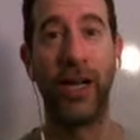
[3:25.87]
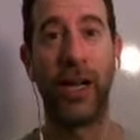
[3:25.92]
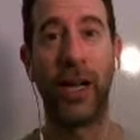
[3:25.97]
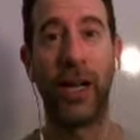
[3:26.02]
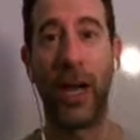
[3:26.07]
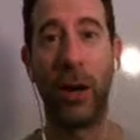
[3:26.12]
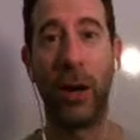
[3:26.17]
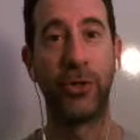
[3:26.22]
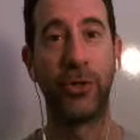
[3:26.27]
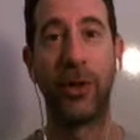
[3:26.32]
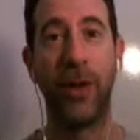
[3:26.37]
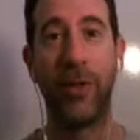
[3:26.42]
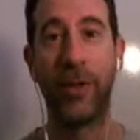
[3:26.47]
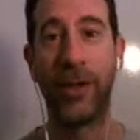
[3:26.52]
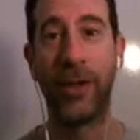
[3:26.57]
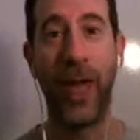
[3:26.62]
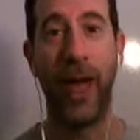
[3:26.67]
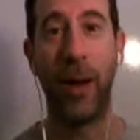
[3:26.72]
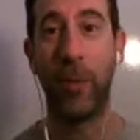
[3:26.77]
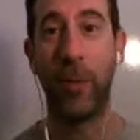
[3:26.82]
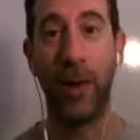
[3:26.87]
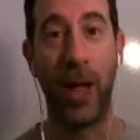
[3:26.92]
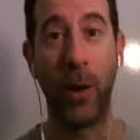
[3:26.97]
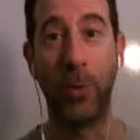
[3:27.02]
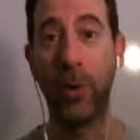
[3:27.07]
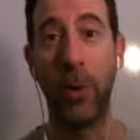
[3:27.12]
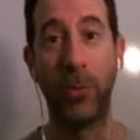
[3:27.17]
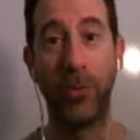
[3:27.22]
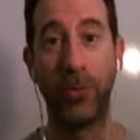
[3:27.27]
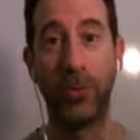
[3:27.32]
Like, I would turn on the camera and I
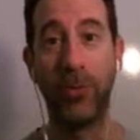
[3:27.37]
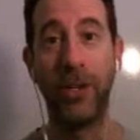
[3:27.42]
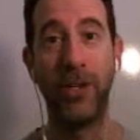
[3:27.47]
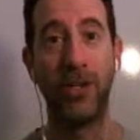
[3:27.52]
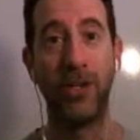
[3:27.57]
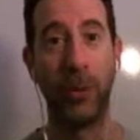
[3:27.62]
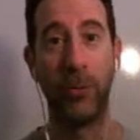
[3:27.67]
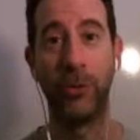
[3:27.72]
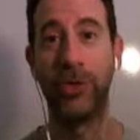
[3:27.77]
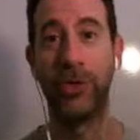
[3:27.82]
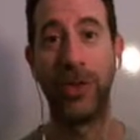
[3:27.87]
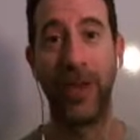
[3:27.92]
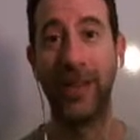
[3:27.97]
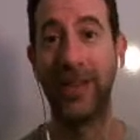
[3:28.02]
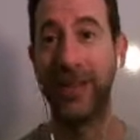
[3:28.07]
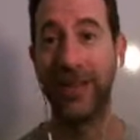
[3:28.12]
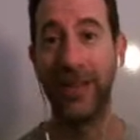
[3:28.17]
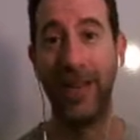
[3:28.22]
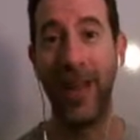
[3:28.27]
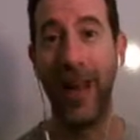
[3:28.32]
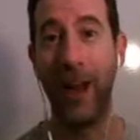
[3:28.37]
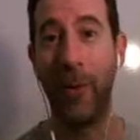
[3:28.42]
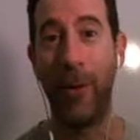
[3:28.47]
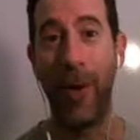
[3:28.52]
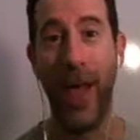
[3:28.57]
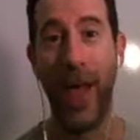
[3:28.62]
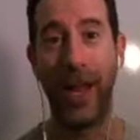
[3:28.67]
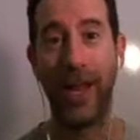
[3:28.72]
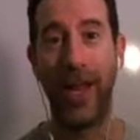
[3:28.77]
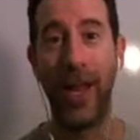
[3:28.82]
would almost freeze. I would just kind of stare
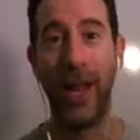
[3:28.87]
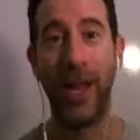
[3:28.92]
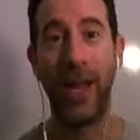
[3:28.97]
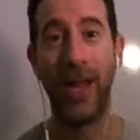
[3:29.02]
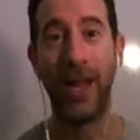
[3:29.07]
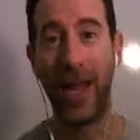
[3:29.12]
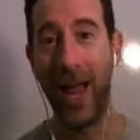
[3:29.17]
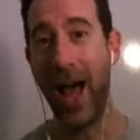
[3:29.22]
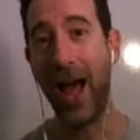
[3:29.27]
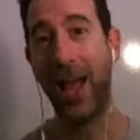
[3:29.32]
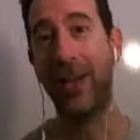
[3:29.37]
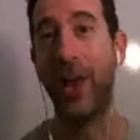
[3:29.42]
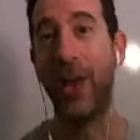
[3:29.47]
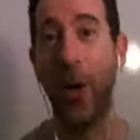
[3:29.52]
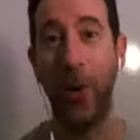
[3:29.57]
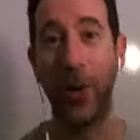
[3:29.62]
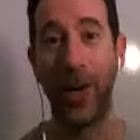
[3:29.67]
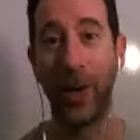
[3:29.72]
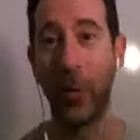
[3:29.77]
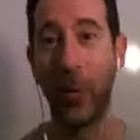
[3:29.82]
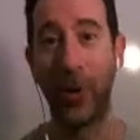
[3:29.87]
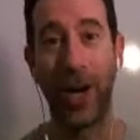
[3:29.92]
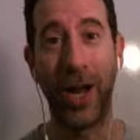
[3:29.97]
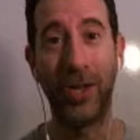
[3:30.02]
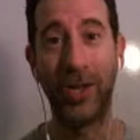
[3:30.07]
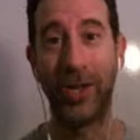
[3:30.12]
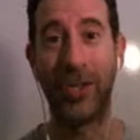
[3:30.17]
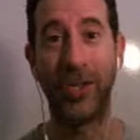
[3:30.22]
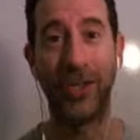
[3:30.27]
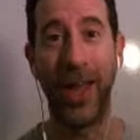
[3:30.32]
at it, not knowing what I
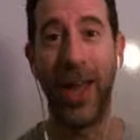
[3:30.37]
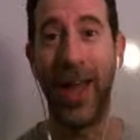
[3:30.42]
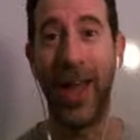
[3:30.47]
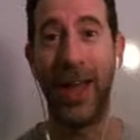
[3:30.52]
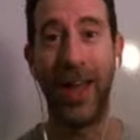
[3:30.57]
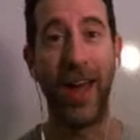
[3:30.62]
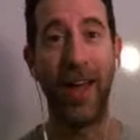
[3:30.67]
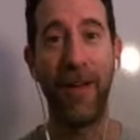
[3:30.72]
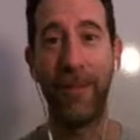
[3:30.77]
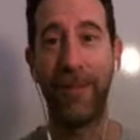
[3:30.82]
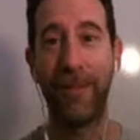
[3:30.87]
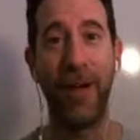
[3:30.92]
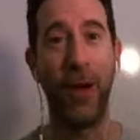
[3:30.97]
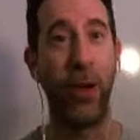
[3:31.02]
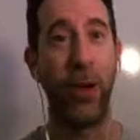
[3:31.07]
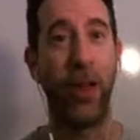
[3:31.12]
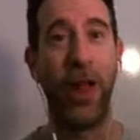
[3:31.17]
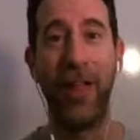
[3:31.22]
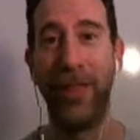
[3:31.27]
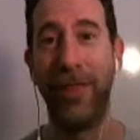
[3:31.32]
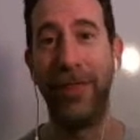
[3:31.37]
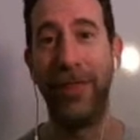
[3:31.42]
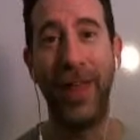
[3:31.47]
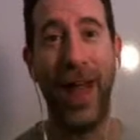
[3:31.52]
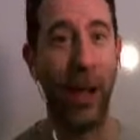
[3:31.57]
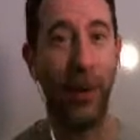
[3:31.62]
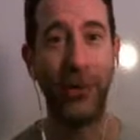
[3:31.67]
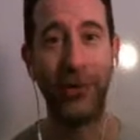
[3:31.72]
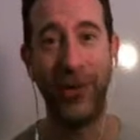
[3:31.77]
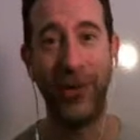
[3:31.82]
should say, and I felt
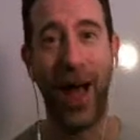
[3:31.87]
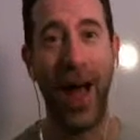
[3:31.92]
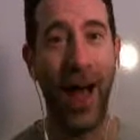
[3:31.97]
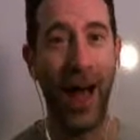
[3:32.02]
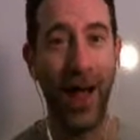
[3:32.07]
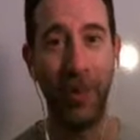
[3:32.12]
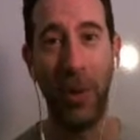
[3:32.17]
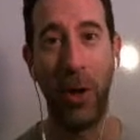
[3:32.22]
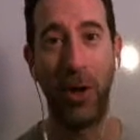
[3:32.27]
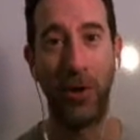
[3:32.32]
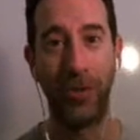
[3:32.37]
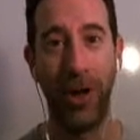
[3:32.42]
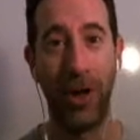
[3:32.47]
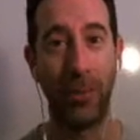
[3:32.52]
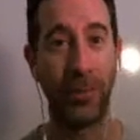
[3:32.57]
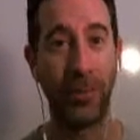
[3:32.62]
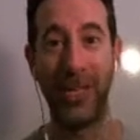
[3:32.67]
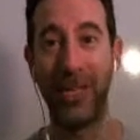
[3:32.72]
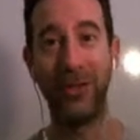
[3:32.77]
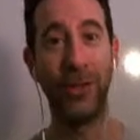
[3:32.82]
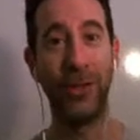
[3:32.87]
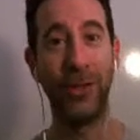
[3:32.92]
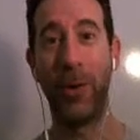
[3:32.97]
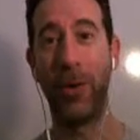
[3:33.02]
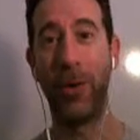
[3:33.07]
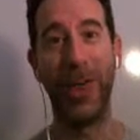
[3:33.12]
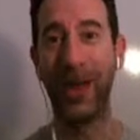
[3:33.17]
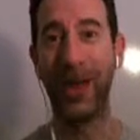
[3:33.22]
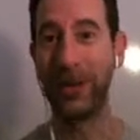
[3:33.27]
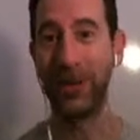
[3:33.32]
1,000 eyeballs on me. Even though
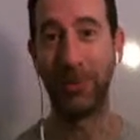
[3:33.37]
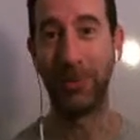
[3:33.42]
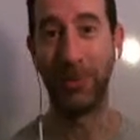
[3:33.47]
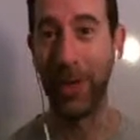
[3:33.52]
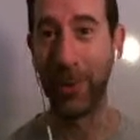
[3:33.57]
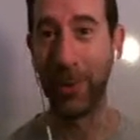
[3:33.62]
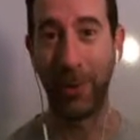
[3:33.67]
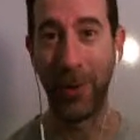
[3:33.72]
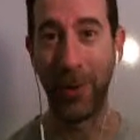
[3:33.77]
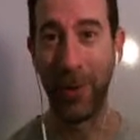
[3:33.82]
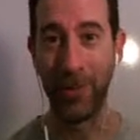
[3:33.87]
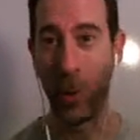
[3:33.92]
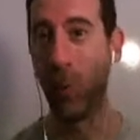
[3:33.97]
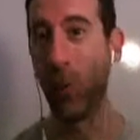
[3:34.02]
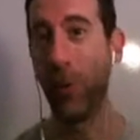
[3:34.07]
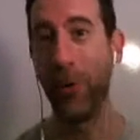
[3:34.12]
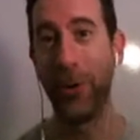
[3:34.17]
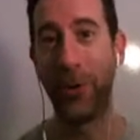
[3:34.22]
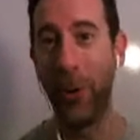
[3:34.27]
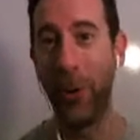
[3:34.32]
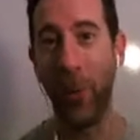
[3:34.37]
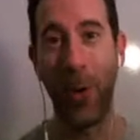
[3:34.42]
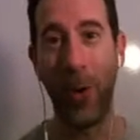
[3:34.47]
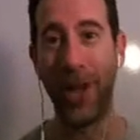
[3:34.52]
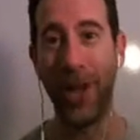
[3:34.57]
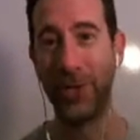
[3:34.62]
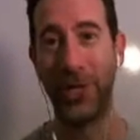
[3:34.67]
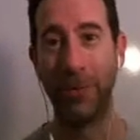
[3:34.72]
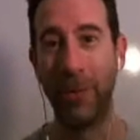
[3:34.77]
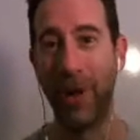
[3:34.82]
1,000 people weren't
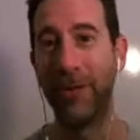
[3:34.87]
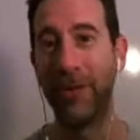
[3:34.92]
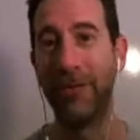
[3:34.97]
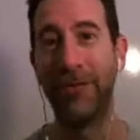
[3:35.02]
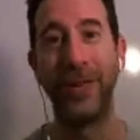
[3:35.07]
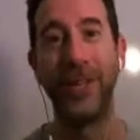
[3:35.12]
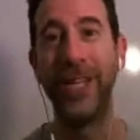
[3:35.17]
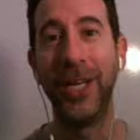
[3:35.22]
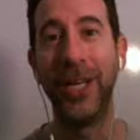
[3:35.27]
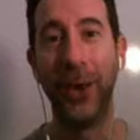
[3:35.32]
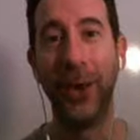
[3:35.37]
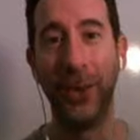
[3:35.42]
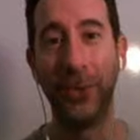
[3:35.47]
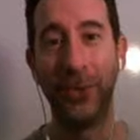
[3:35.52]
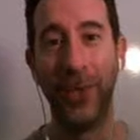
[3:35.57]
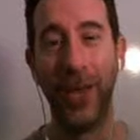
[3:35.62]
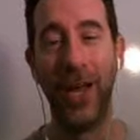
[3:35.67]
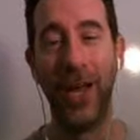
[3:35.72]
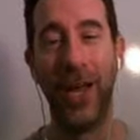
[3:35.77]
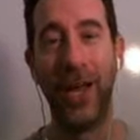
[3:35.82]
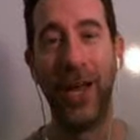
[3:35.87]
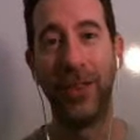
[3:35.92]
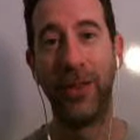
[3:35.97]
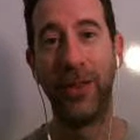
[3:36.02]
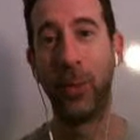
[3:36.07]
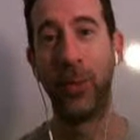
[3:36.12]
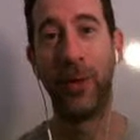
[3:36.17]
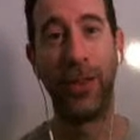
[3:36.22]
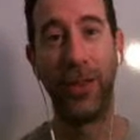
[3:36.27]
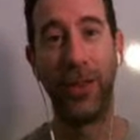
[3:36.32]
watching my videos, there
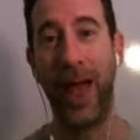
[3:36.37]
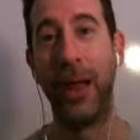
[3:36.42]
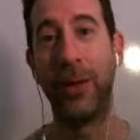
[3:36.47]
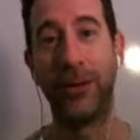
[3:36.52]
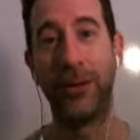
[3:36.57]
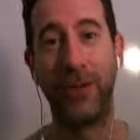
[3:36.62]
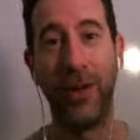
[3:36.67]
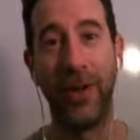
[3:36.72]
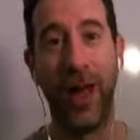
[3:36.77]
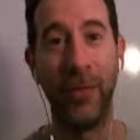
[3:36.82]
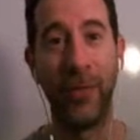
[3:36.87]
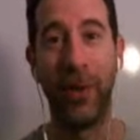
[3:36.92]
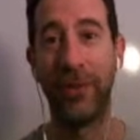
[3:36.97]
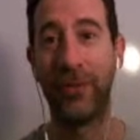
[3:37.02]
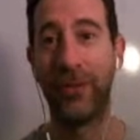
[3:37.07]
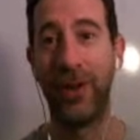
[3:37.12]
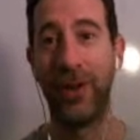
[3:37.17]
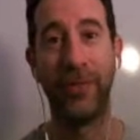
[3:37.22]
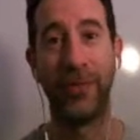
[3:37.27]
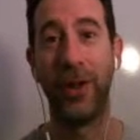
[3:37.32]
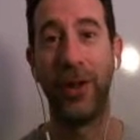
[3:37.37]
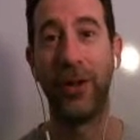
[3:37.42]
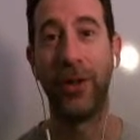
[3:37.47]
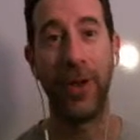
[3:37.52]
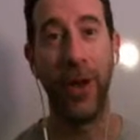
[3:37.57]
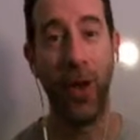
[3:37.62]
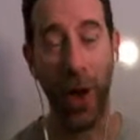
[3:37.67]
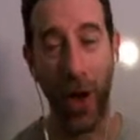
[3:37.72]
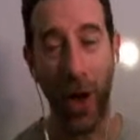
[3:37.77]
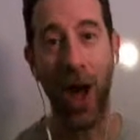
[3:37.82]
were 1,000 eyeballs I felt
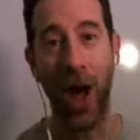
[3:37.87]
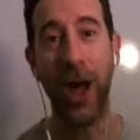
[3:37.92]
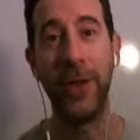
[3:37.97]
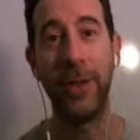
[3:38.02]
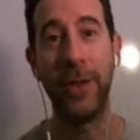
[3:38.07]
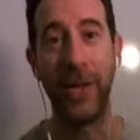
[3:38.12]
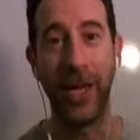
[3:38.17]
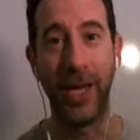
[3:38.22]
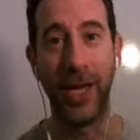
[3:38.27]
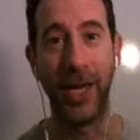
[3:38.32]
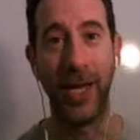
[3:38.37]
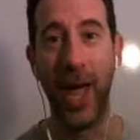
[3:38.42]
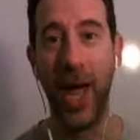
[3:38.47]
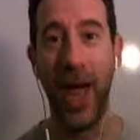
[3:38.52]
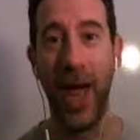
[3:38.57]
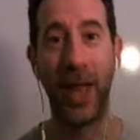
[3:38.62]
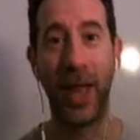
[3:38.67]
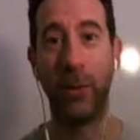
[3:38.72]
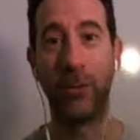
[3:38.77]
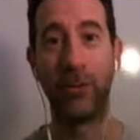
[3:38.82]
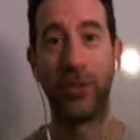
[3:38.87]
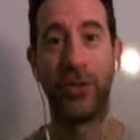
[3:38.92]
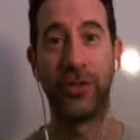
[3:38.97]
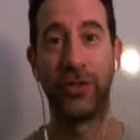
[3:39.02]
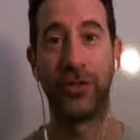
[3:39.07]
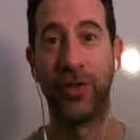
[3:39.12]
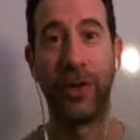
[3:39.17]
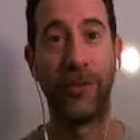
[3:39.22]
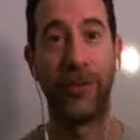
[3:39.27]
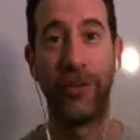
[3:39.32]
on me, and I was
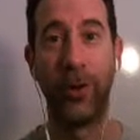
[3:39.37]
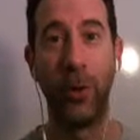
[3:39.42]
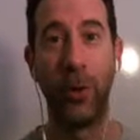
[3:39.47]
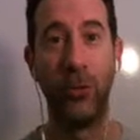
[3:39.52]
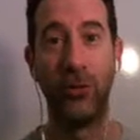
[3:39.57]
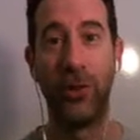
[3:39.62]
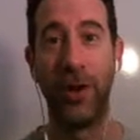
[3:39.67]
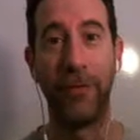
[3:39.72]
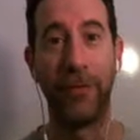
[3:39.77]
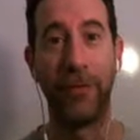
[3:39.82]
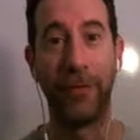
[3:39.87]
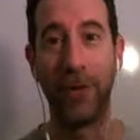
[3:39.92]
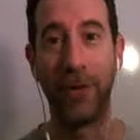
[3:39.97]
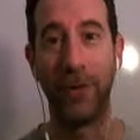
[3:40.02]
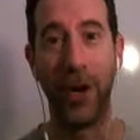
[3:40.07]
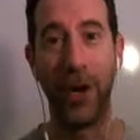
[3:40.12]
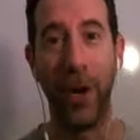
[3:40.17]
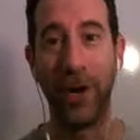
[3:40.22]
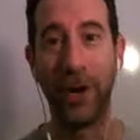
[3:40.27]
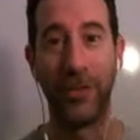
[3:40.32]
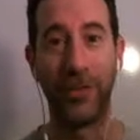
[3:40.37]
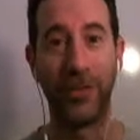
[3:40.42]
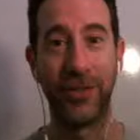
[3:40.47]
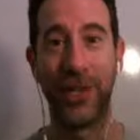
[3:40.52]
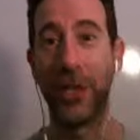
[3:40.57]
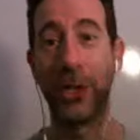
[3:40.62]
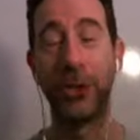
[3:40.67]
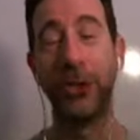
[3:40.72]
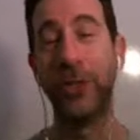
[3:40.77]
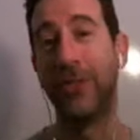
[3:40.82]
just like frozen in front of an audience that
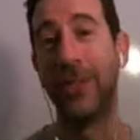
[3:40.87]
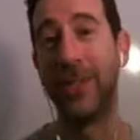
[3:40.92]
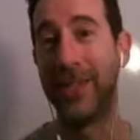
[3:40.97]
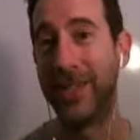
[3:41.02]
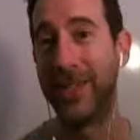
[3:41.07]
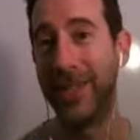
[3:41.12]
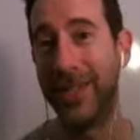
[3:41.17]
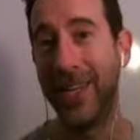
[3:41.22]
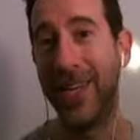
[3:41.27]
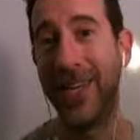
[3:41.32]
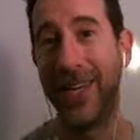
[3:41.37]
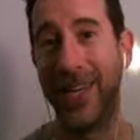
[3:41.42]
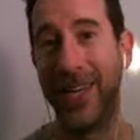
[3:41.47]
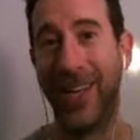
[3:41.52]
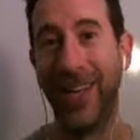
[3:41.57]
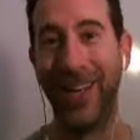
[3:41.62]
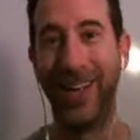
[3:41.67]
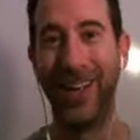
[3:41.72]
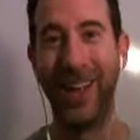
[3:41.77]
I couldn't even see.